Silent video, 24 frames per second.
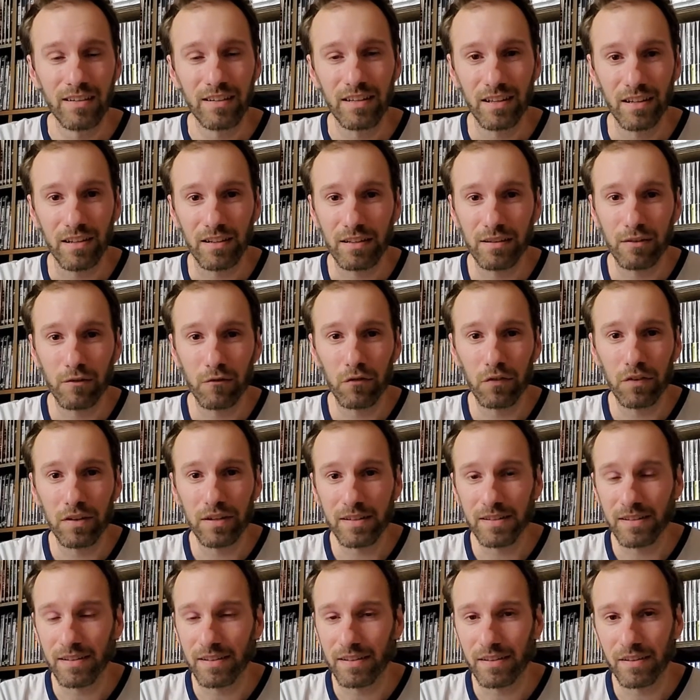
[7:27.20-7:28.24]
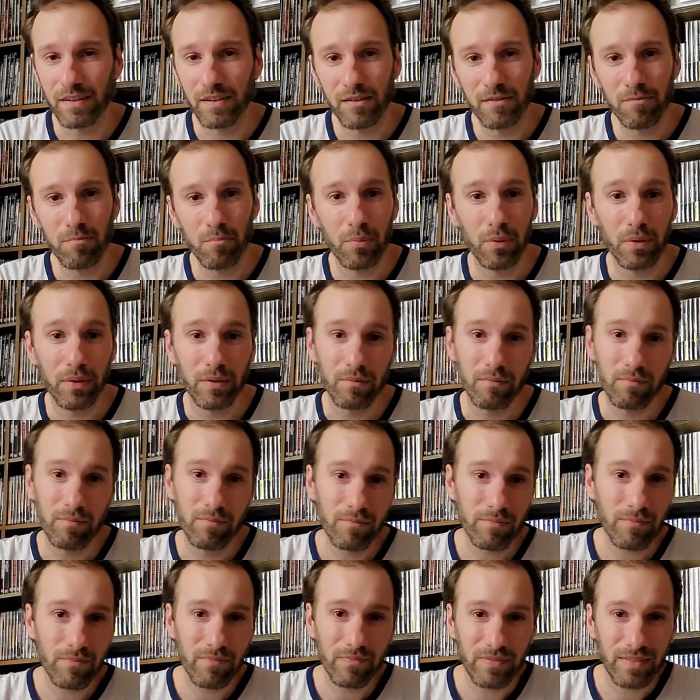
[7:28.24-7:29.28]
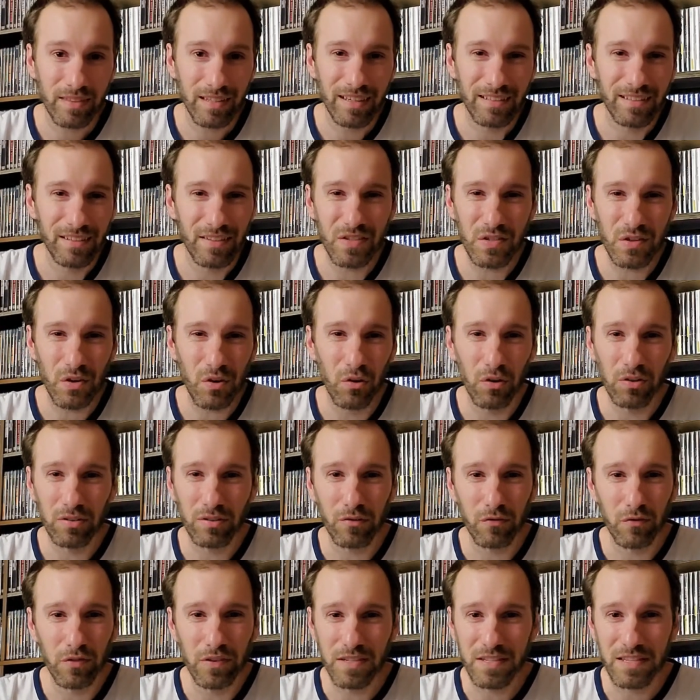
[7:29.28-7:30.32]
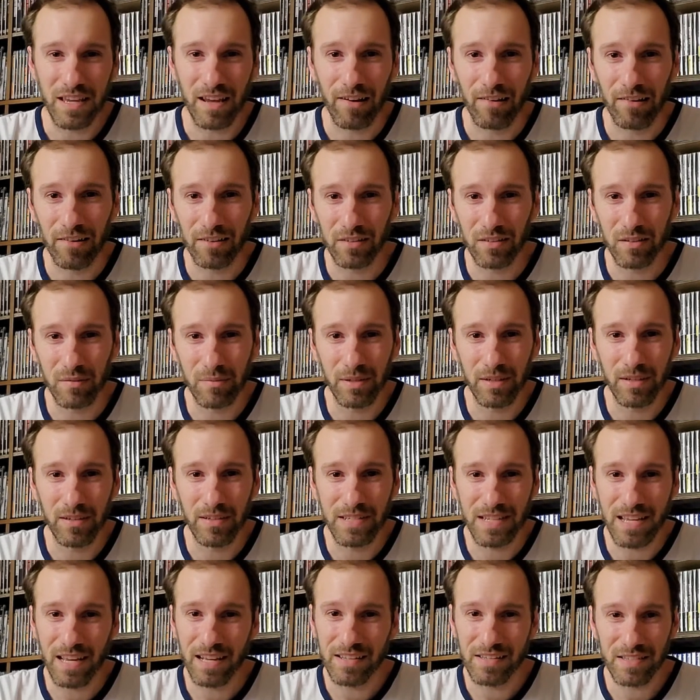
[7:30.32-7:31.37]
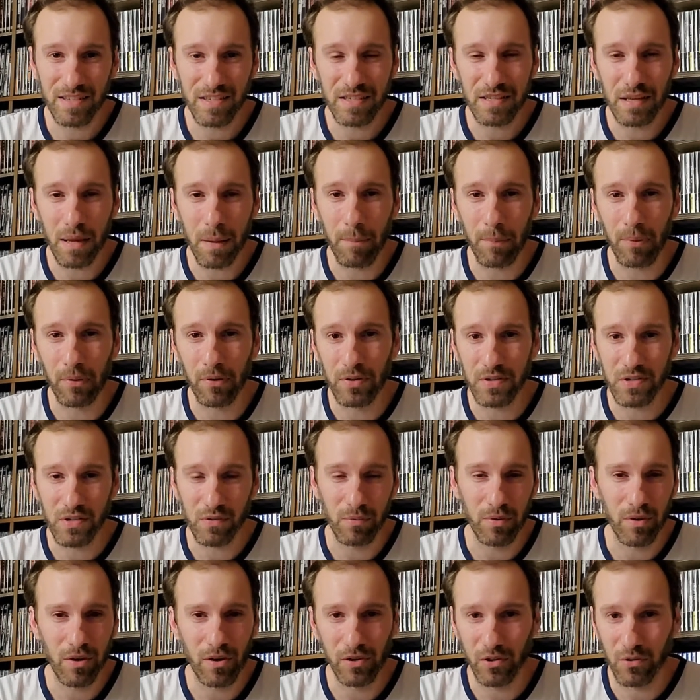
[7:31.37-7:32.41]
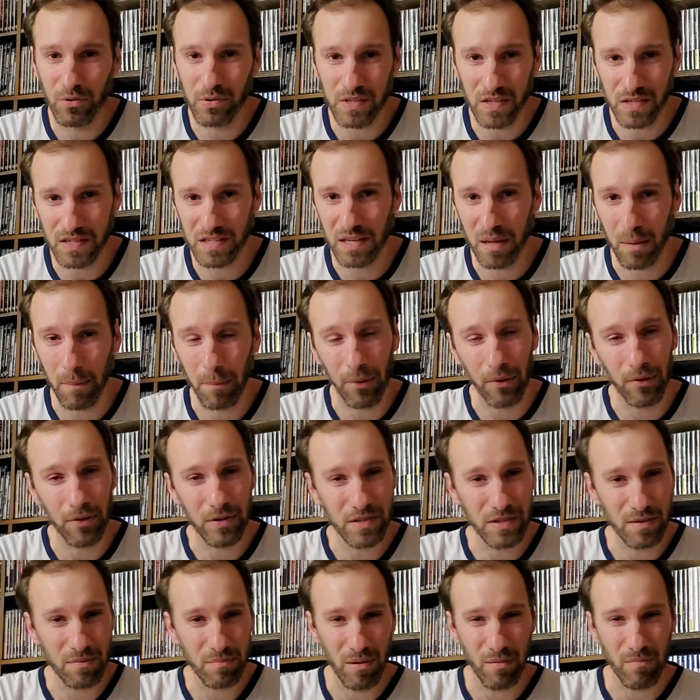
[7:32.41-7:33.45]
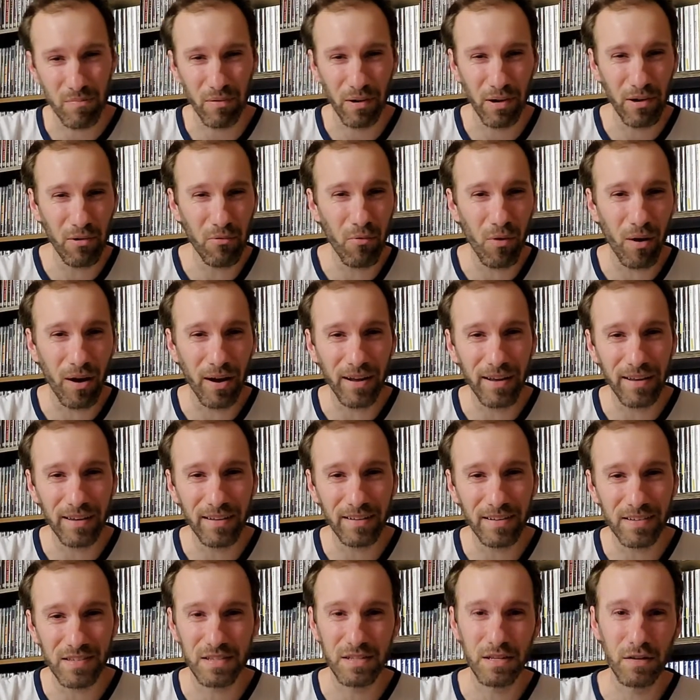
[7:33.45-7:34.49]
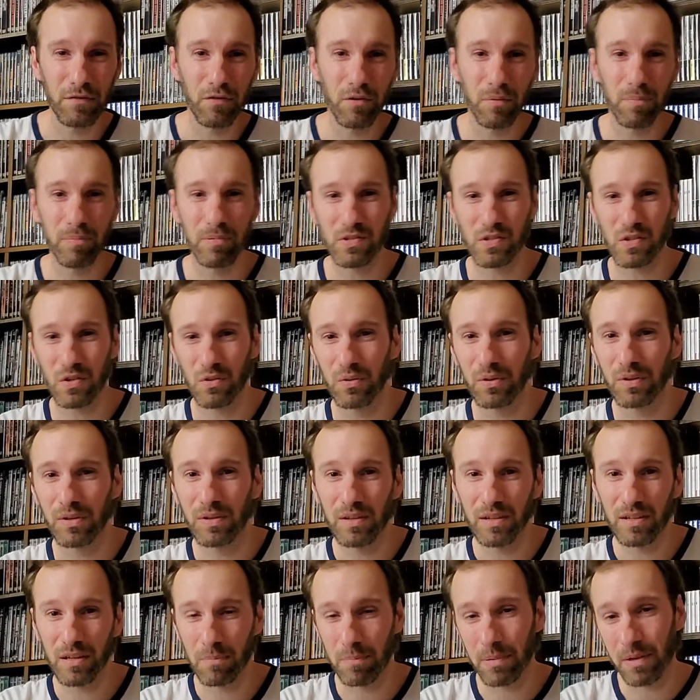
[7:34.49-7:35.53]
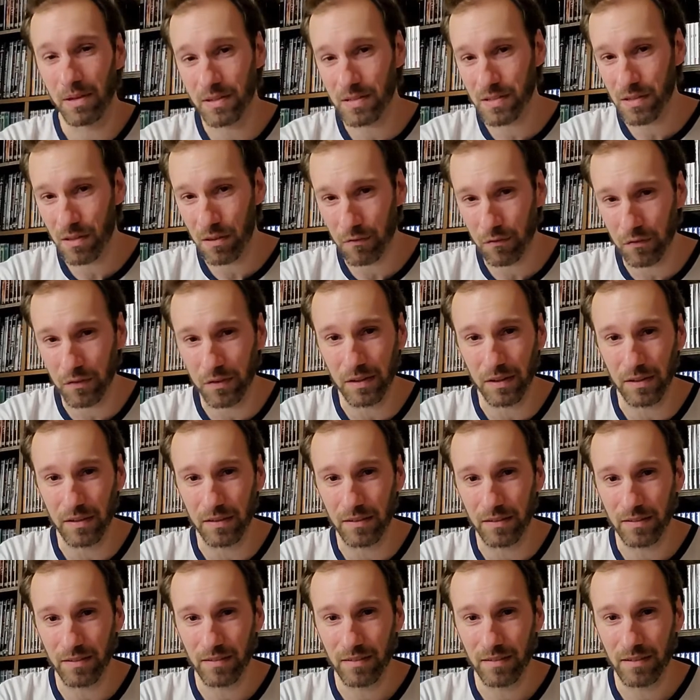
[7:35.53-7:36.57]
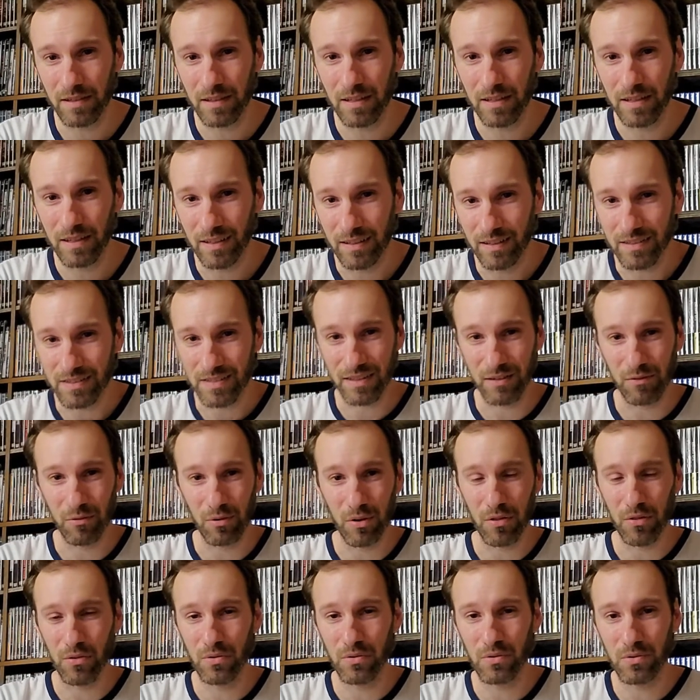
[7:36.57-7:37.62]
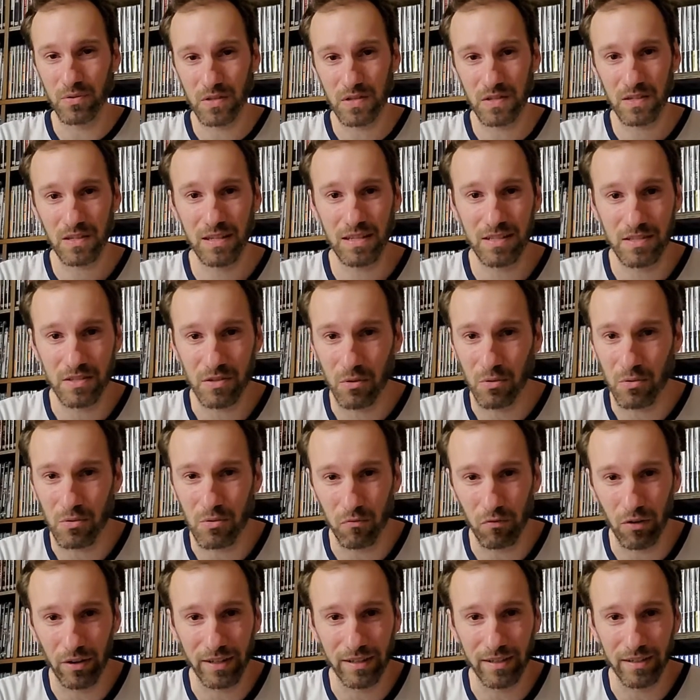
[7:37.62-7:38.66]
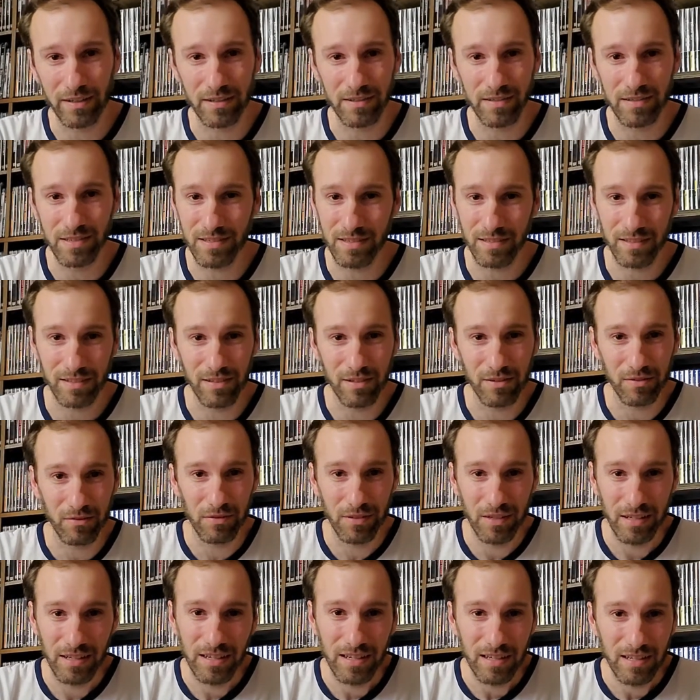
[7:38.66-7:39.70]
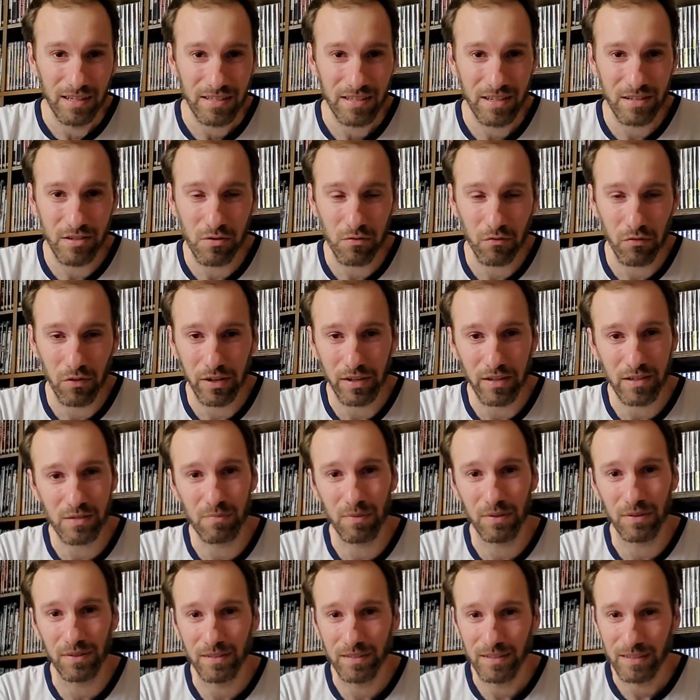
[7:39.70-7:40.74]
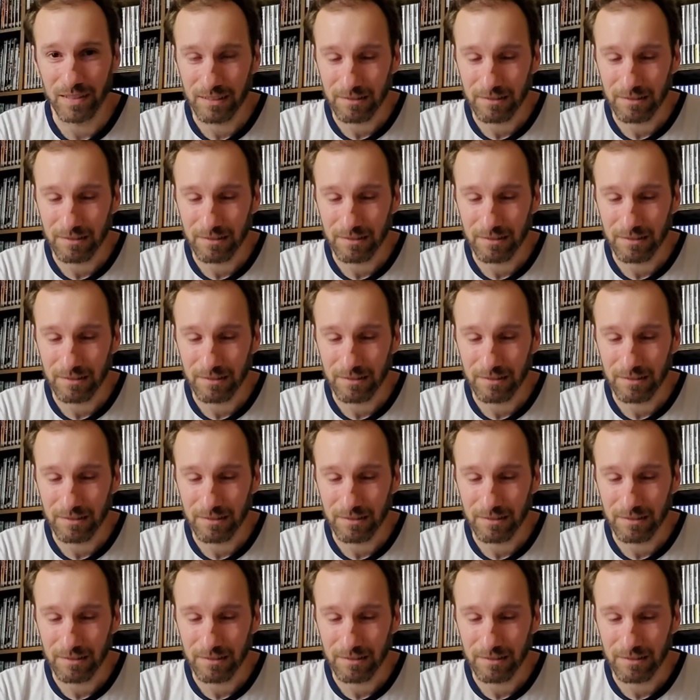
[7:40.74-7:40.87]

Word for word: gotta let the Fiend in, you know? But it doesn't hurt the Fiend's character because, yeah, it's the same person. We all know it's the same person. But Bray Wyatt is a different persona compared to the Fiend. It's like one of those schizophrenies, you know? Schizophrenics, but